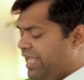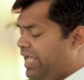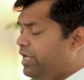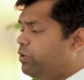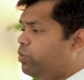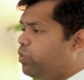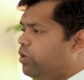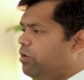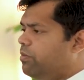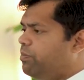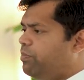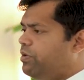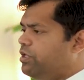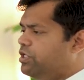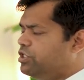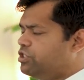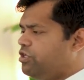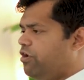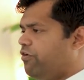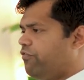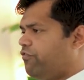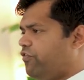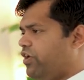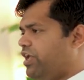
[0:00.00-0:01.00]
It will build
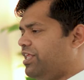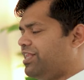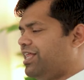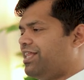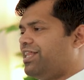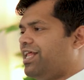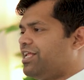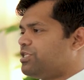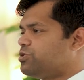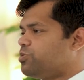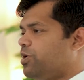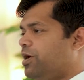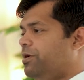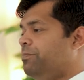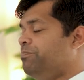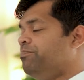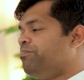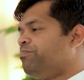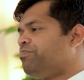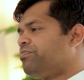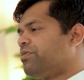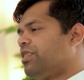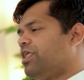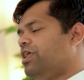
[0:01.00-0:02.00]
your faith. And that's why,
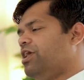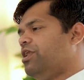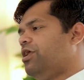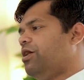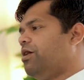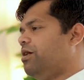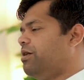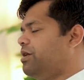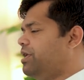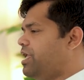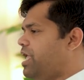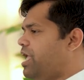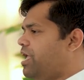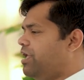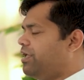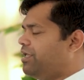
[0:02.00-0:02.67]
you know,